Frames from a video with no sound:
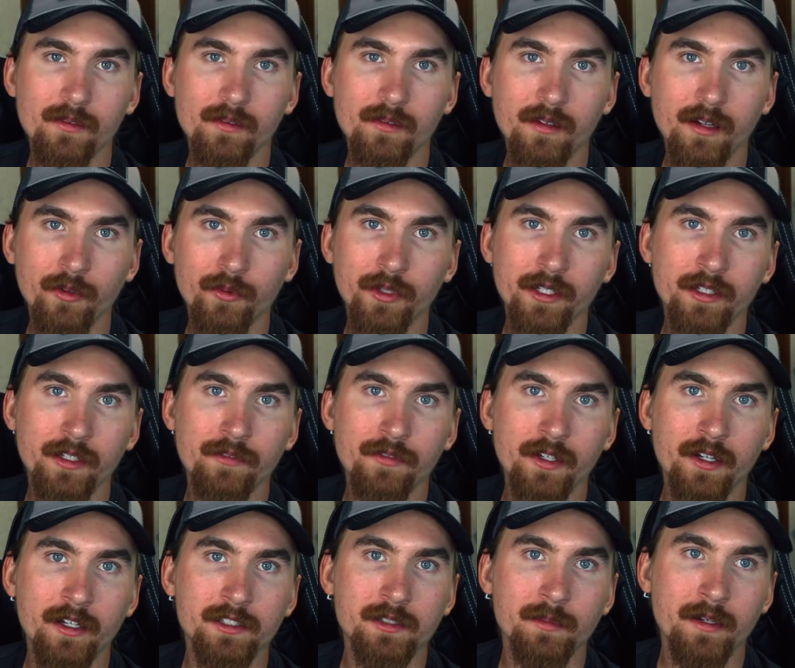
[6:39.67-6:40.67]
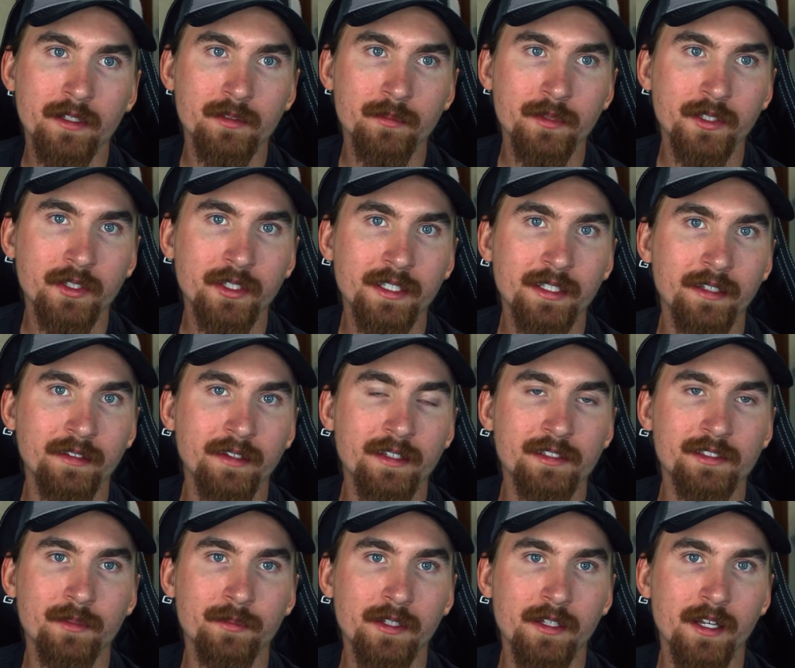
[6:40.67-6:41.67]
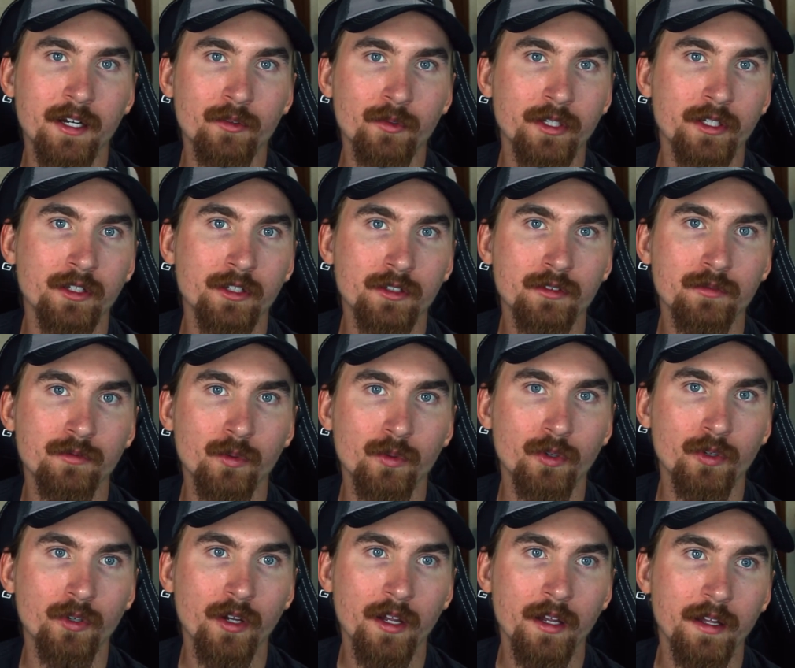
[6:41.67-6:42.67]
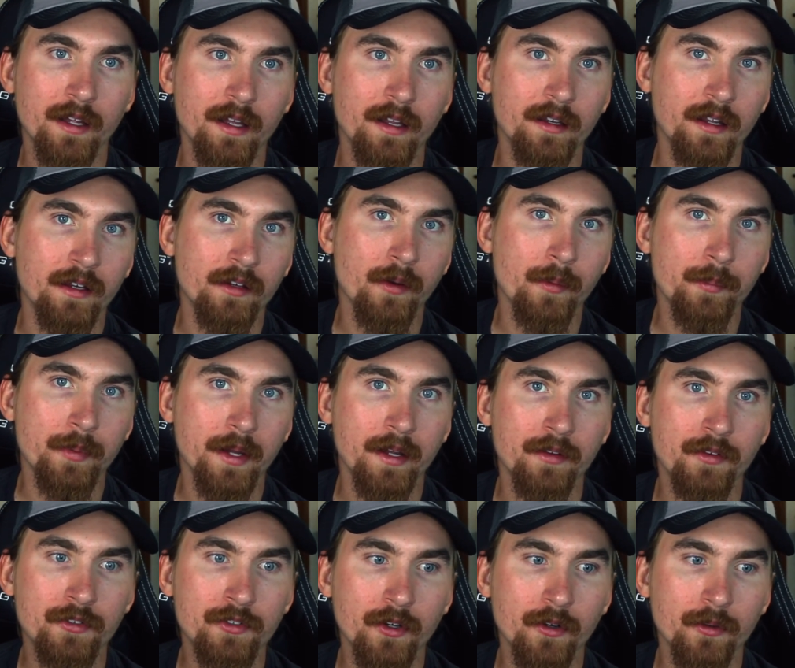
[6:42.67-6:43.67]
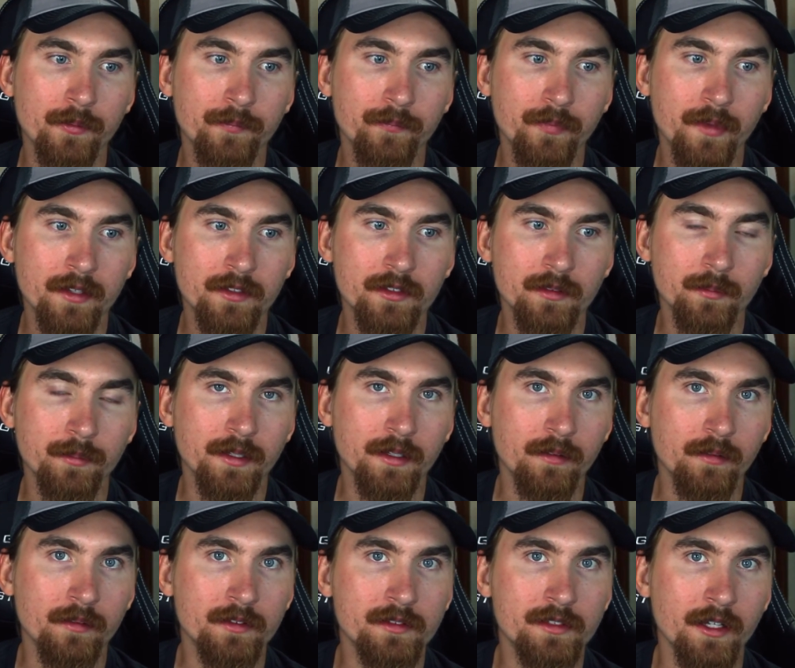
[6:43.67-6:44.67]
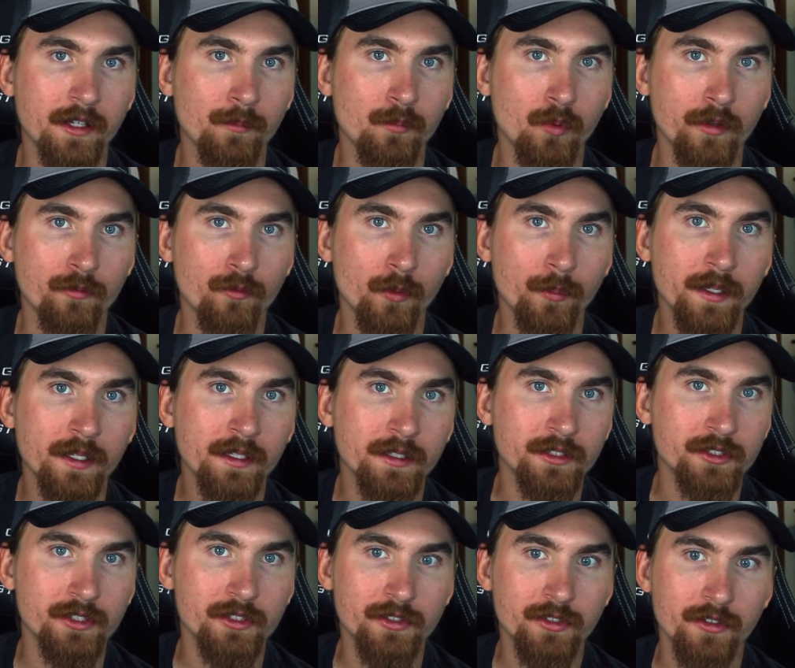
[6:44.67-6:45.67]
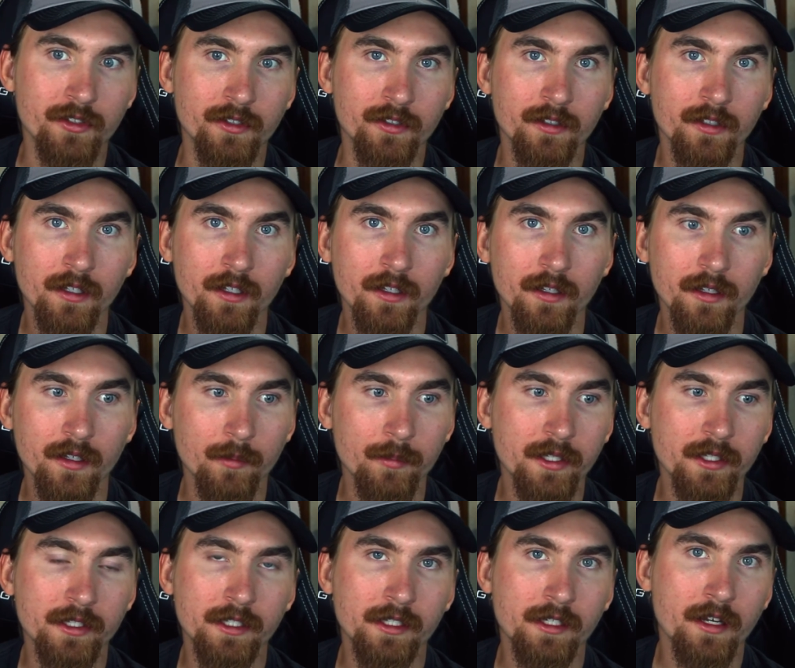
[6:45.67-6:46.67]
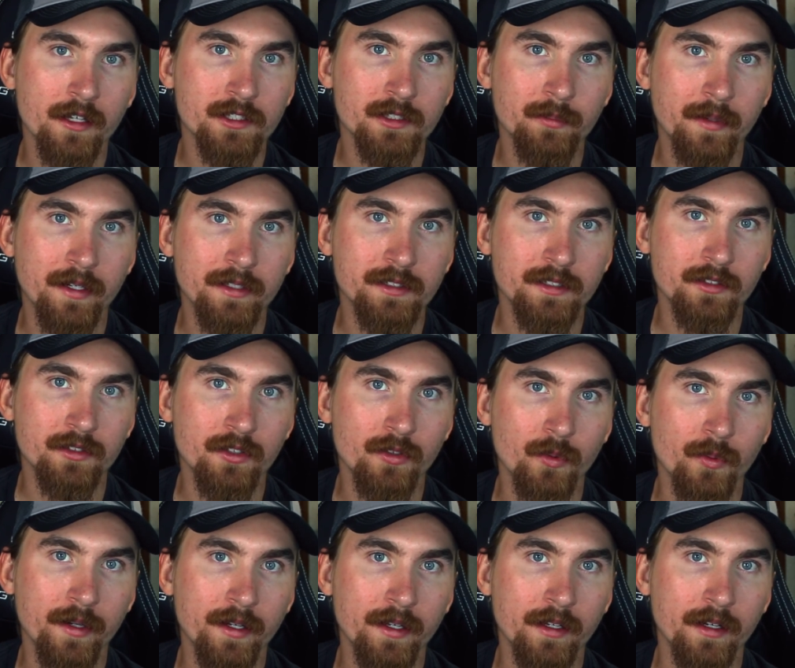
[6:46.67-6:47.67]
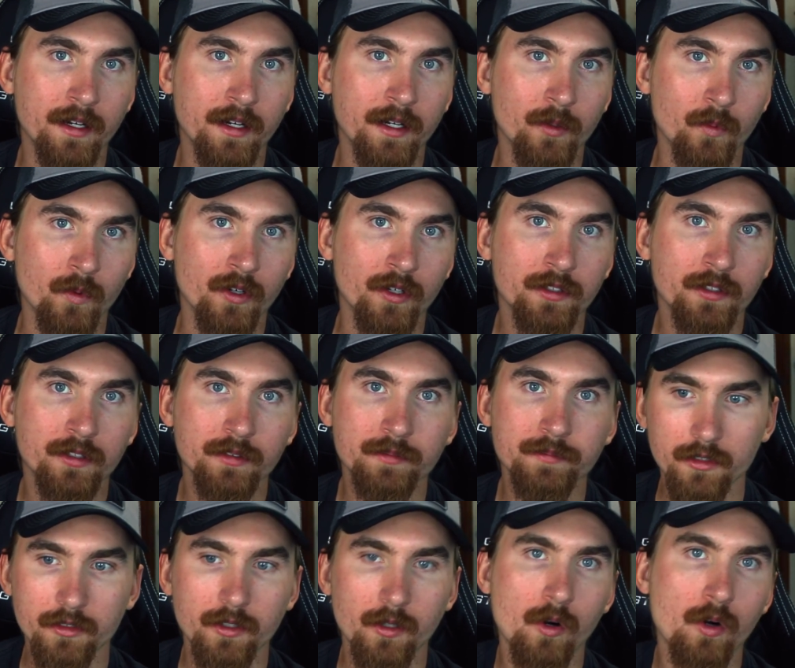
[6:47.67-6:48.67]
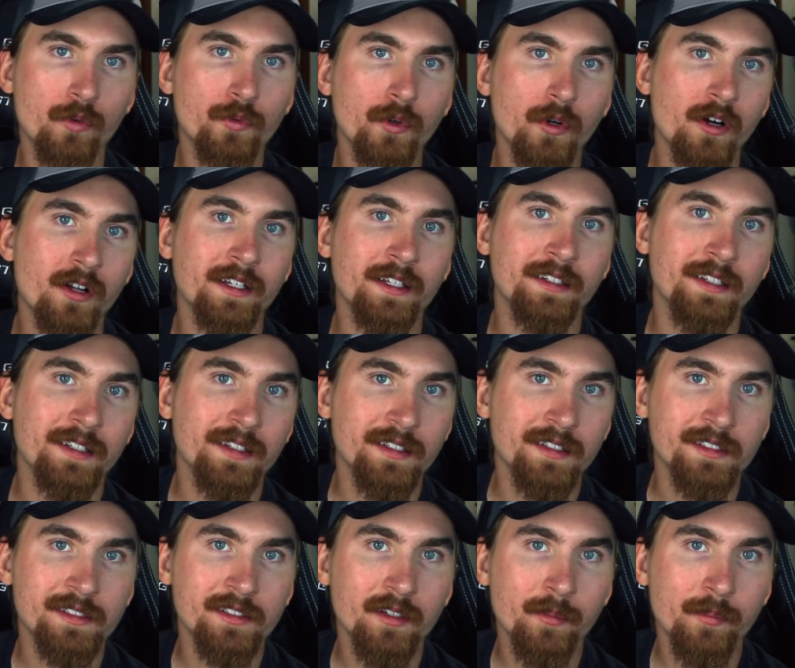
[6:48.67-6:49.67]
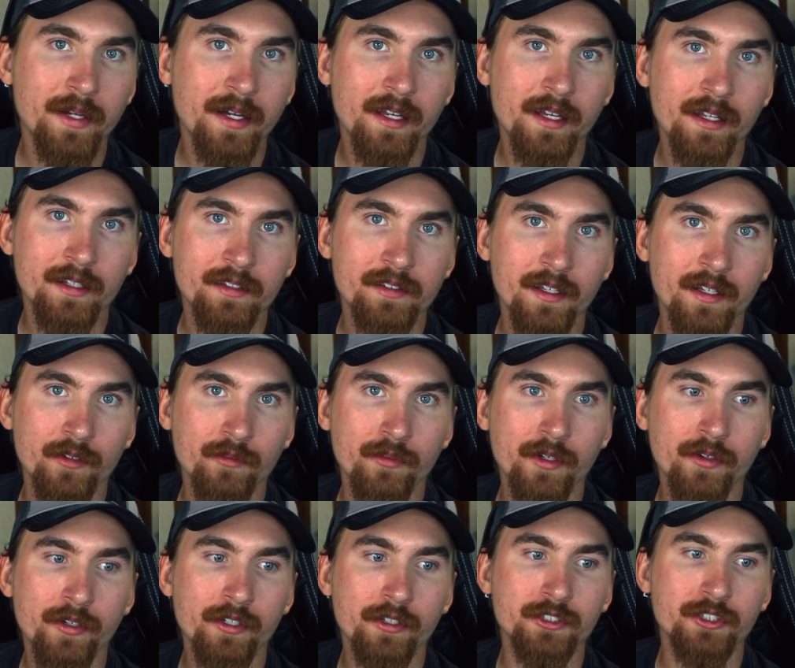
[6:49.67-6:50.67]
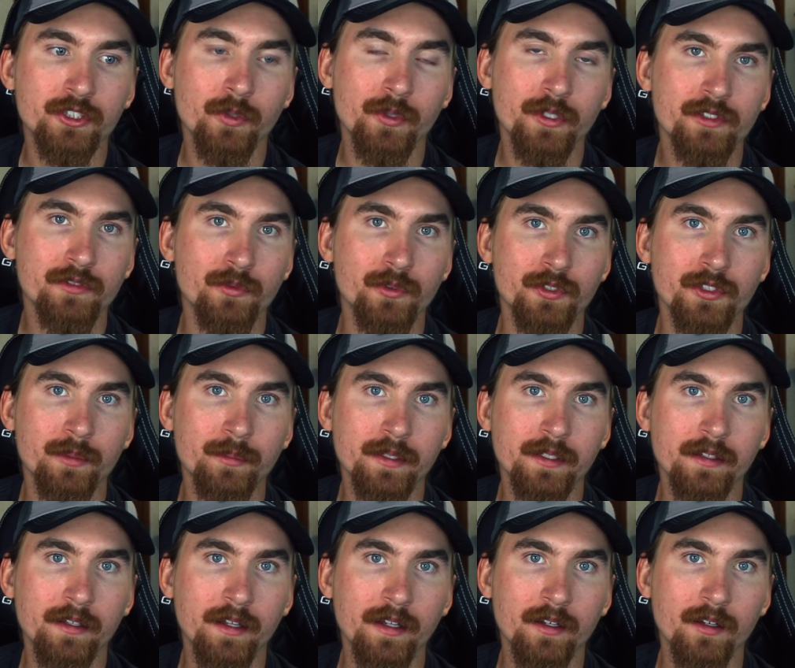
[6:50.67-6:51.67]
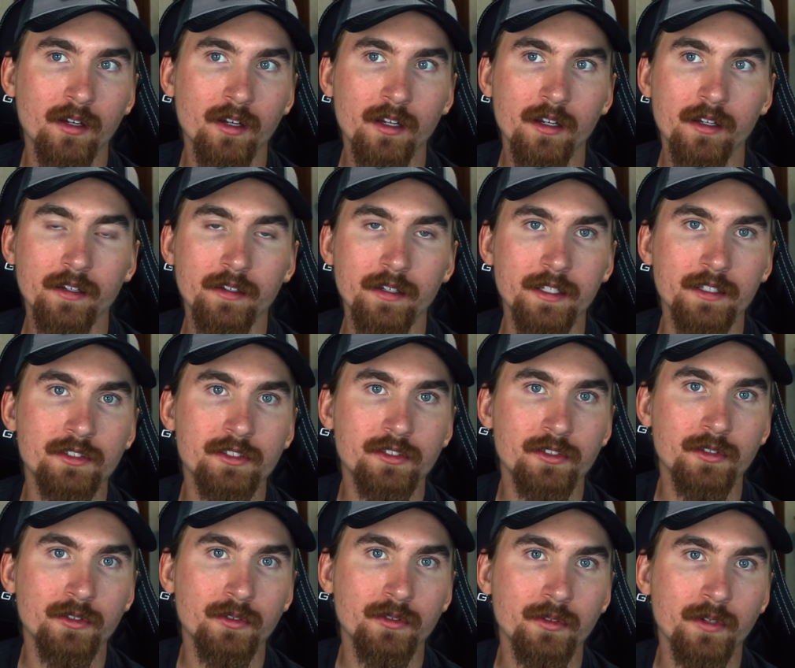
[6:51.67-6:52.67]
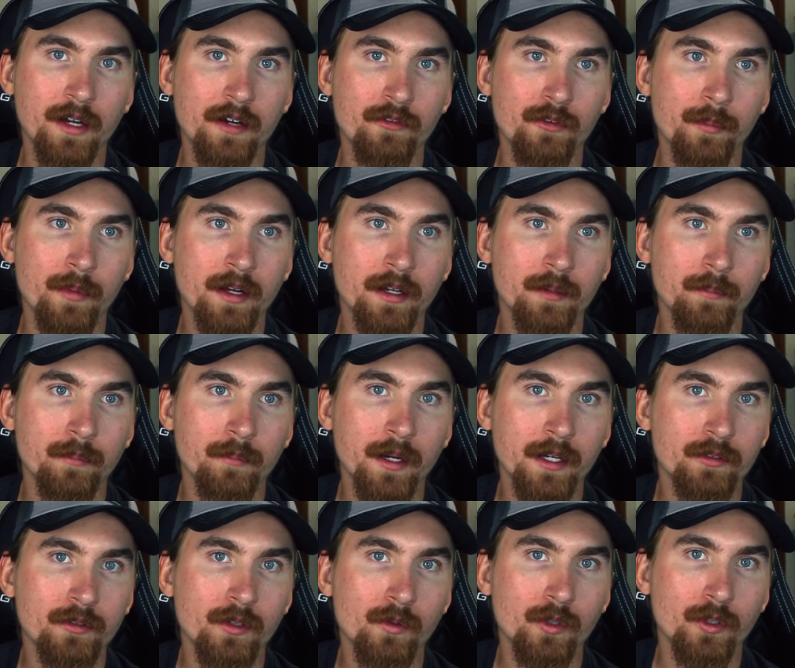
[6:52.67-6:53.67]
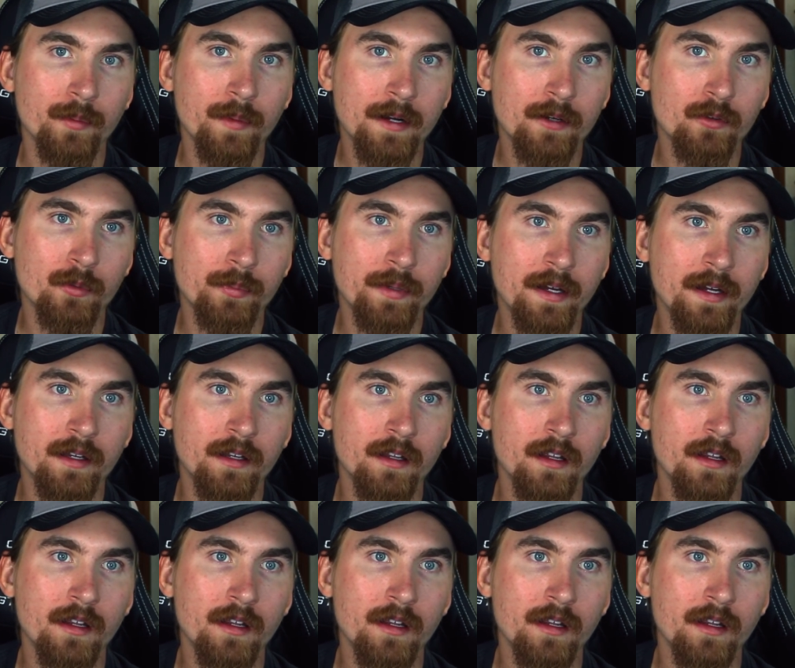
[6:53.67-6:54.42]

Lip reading: I really love the customizability, and that's something that I really look for in a numpad. So that's a big selling point for me, is just the ability to customize it to the way I want. So overall, I think this numpad is a very good choice for somebody that needs to have a micro or a macro pad.